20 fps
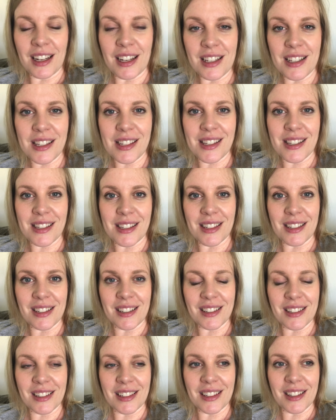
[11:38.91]
it's
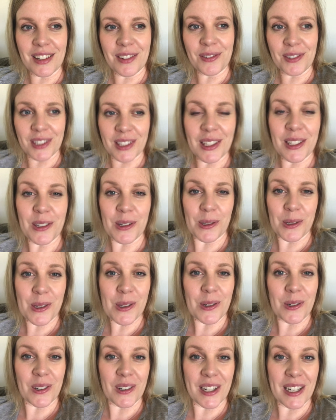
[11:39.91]
a really cool
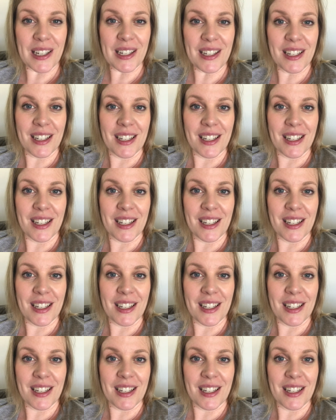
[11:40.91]
story